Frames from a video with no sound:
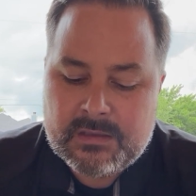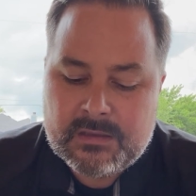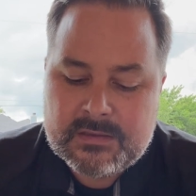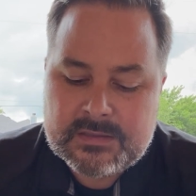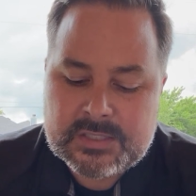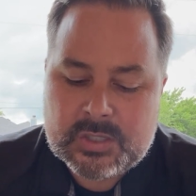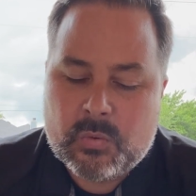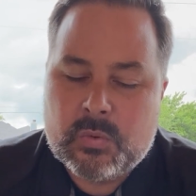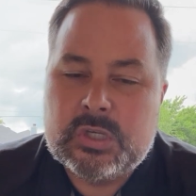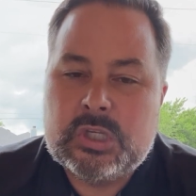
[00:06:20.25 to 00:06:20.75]

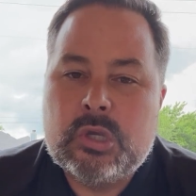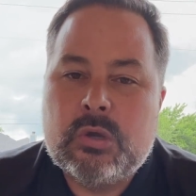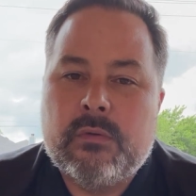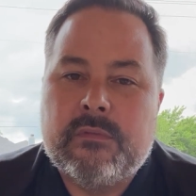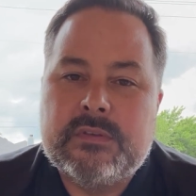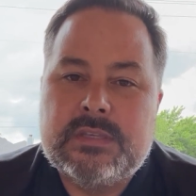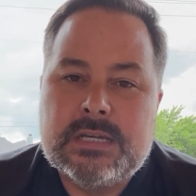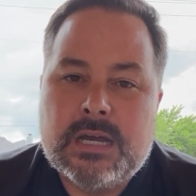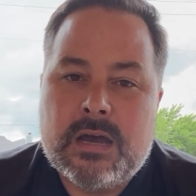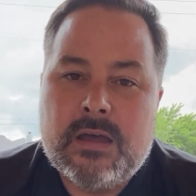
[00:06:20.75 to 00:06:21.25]
So when you
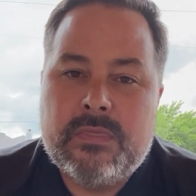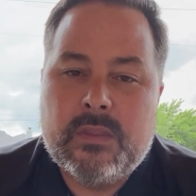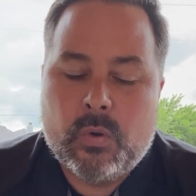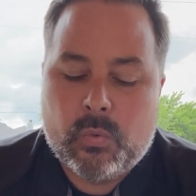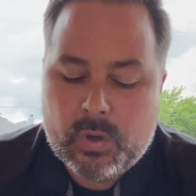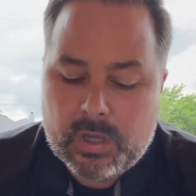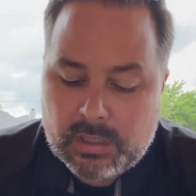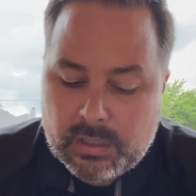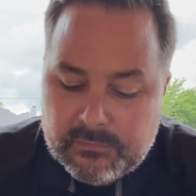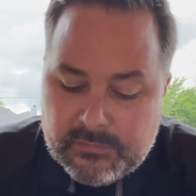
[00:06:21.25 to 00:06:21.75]
have done the
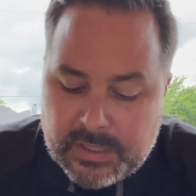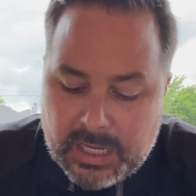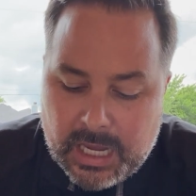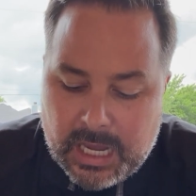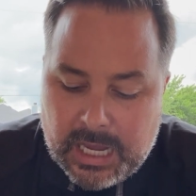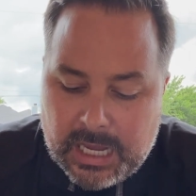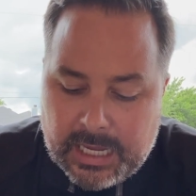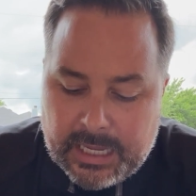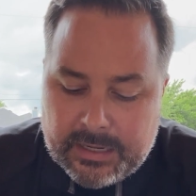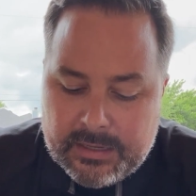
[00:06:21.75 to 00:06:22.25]
will of
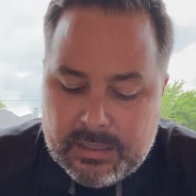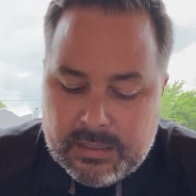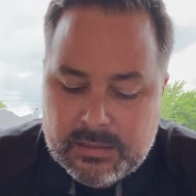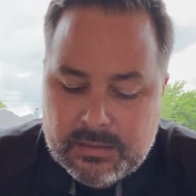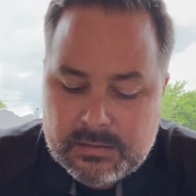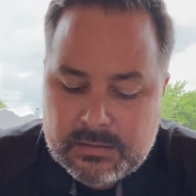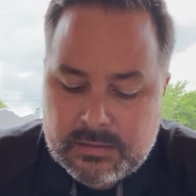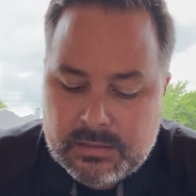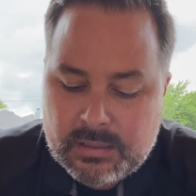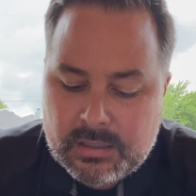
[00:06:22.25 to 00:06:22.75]
God,
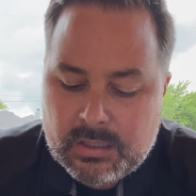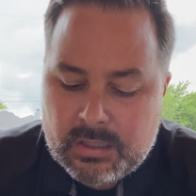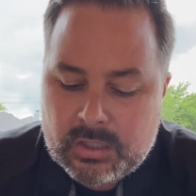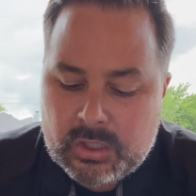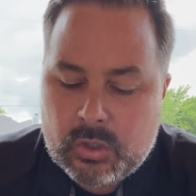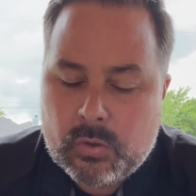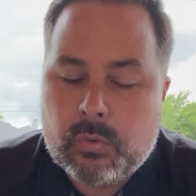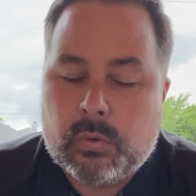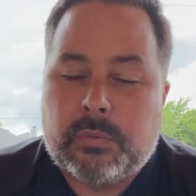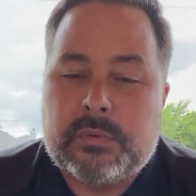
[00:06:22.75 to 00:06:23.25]

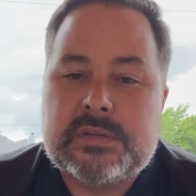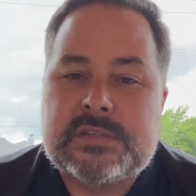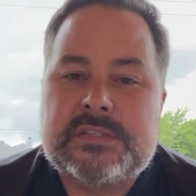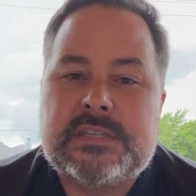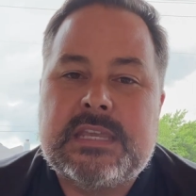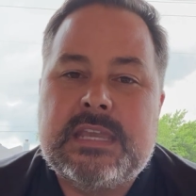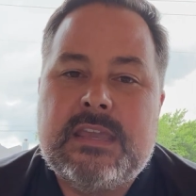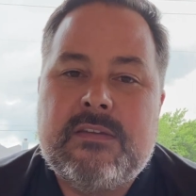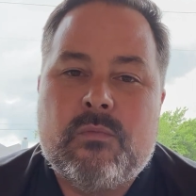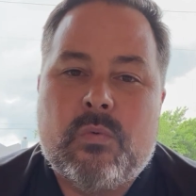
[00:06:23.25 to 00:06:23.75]
you will
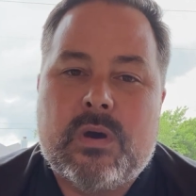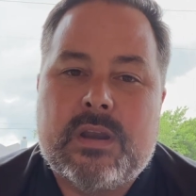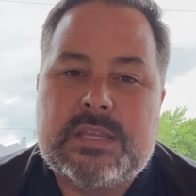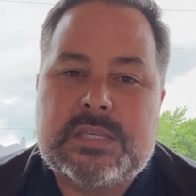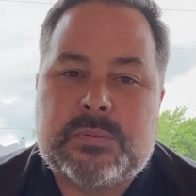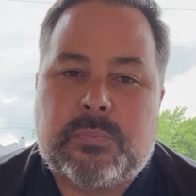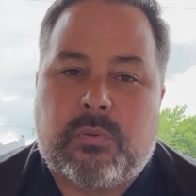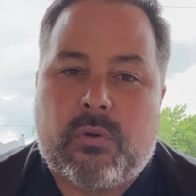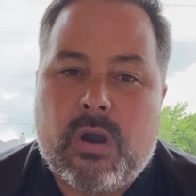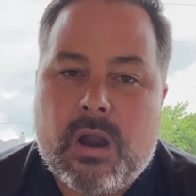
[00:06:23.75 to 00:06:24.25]
receive what
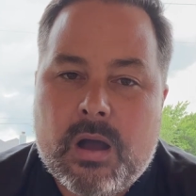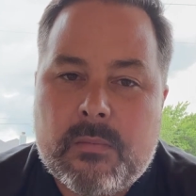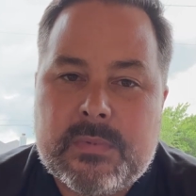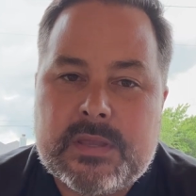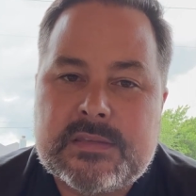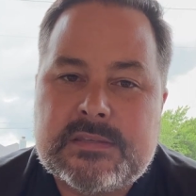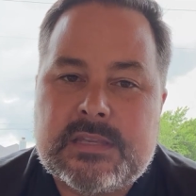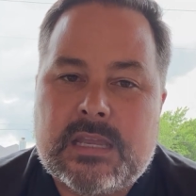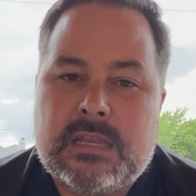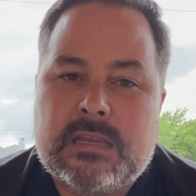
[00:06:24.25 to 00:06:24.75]
is
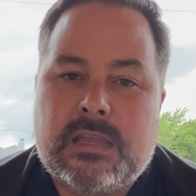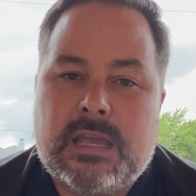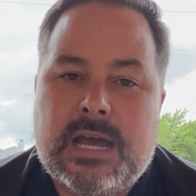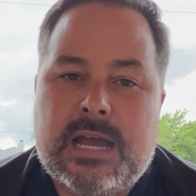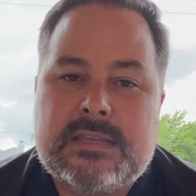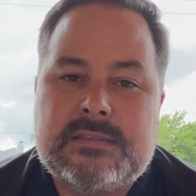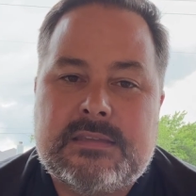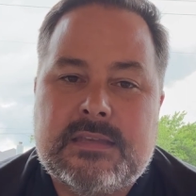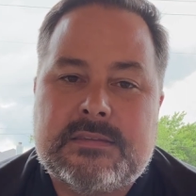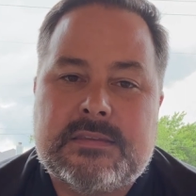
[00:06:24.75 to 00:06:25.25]
promised. And
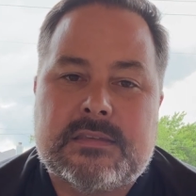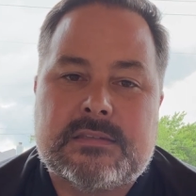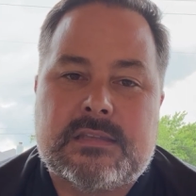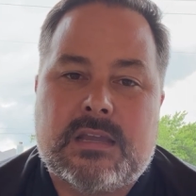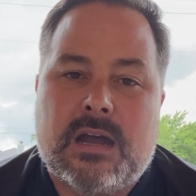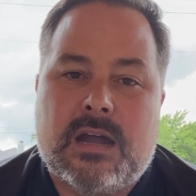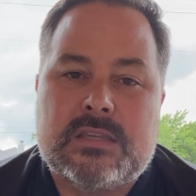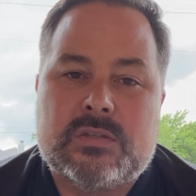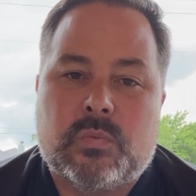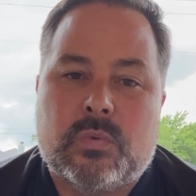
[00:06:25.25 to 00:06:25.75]
guys, this is
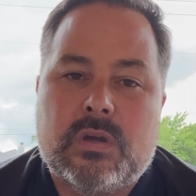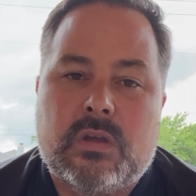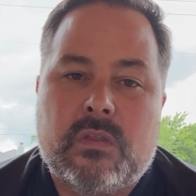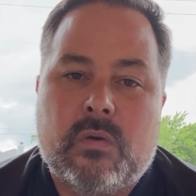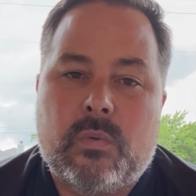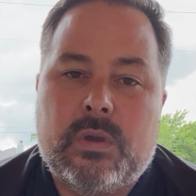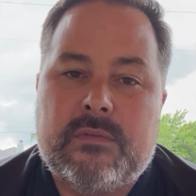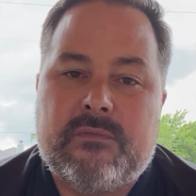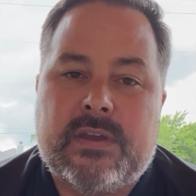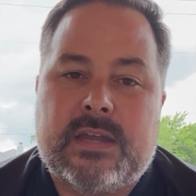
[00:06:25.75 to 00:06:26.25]
God's will that
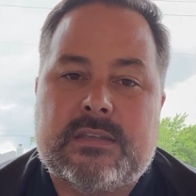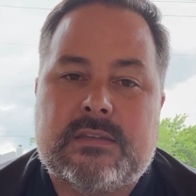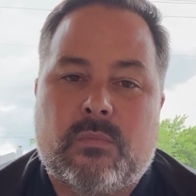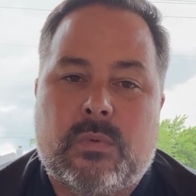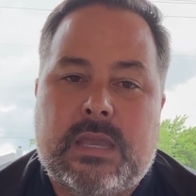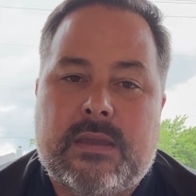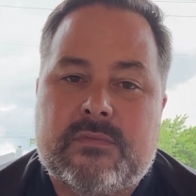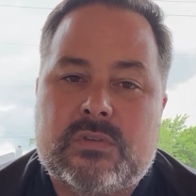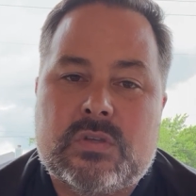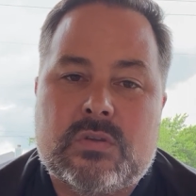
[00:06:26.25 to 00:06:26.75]

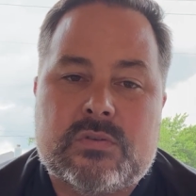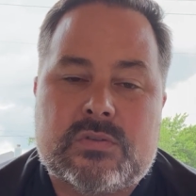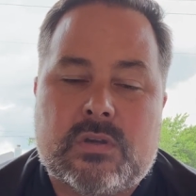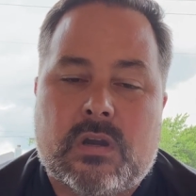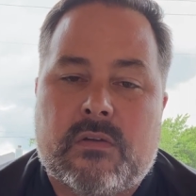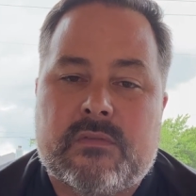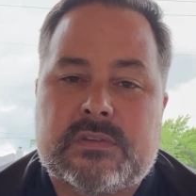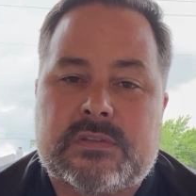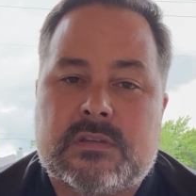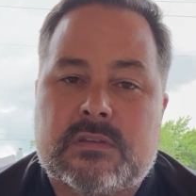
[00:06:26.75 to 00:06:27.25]
we have 2
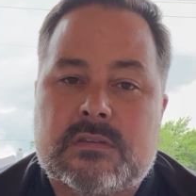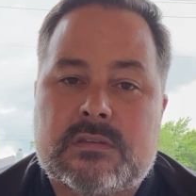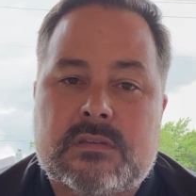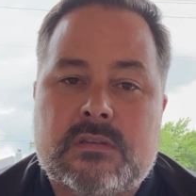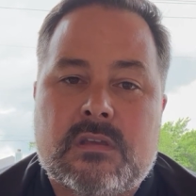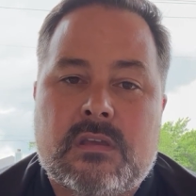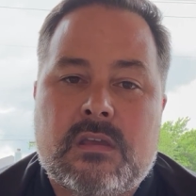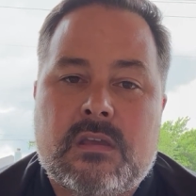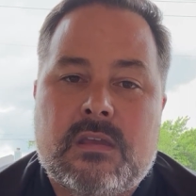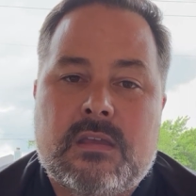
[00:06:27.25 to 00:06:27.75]
services.
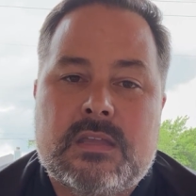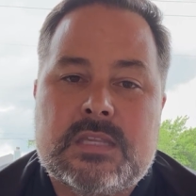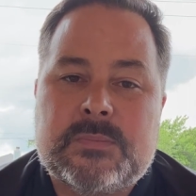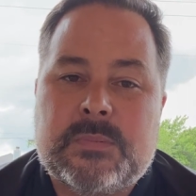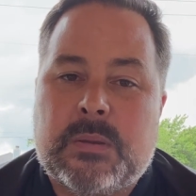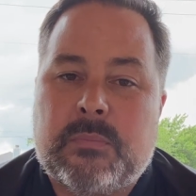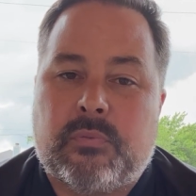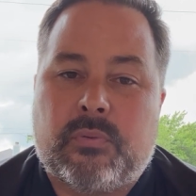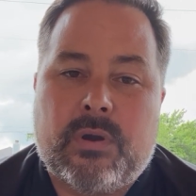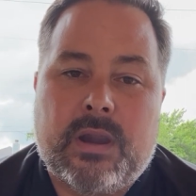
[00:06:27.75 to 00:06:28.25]
It's
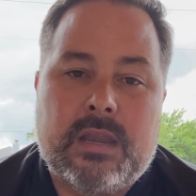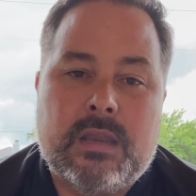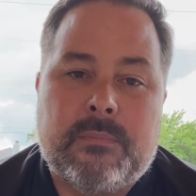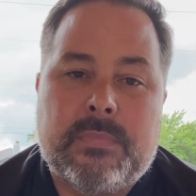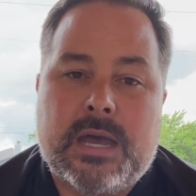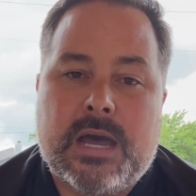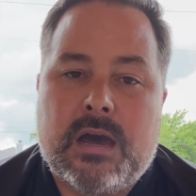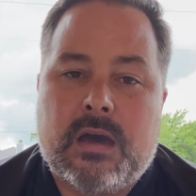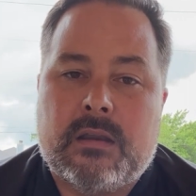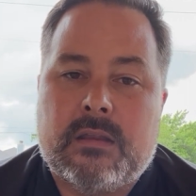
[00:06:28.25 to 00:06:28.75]
been prayed
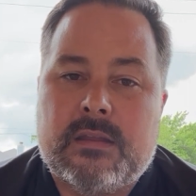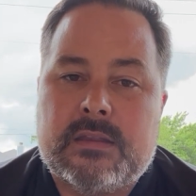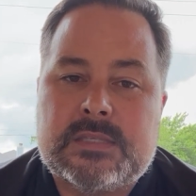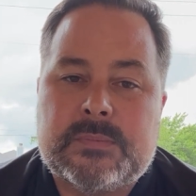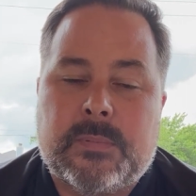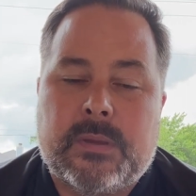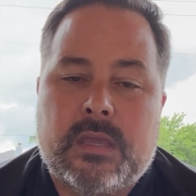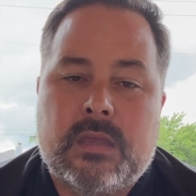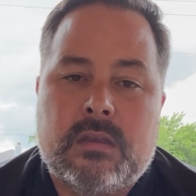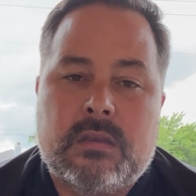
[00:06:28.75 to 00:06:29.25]
about. It's
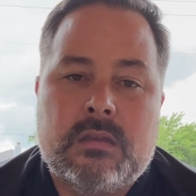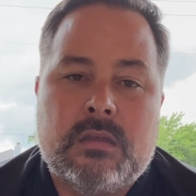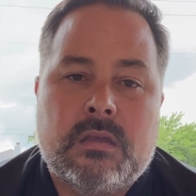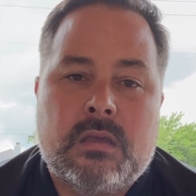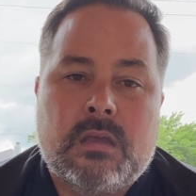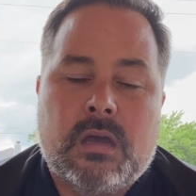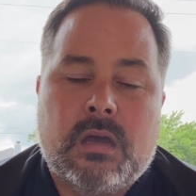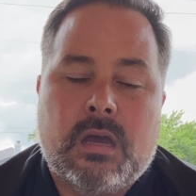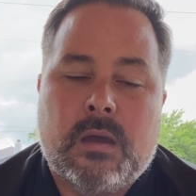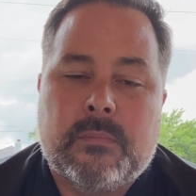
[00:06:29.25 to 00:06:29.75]
been
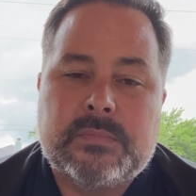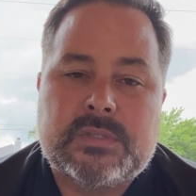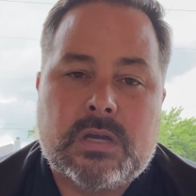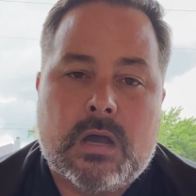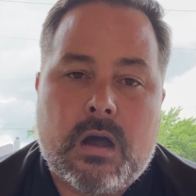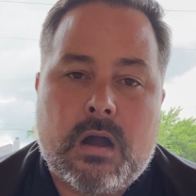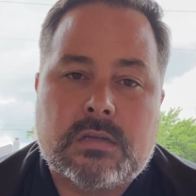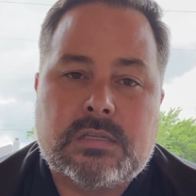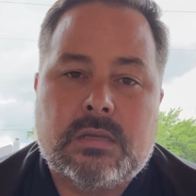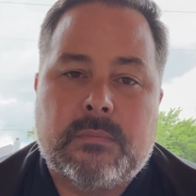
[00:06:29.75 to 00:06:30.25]

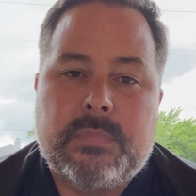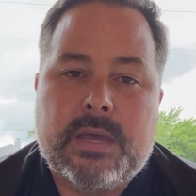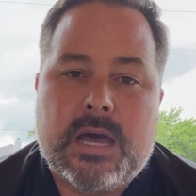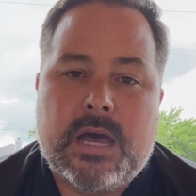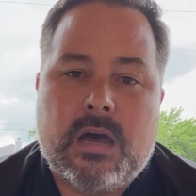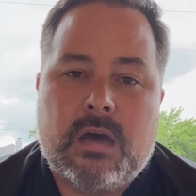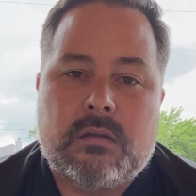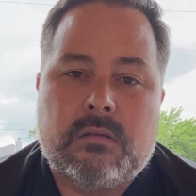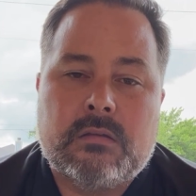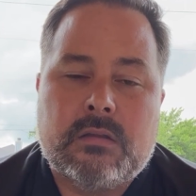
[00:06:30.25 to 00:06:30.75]
talked
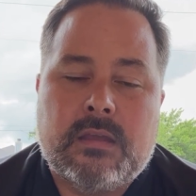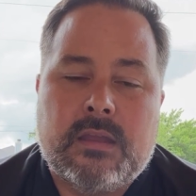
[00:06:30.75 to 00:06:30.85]
about.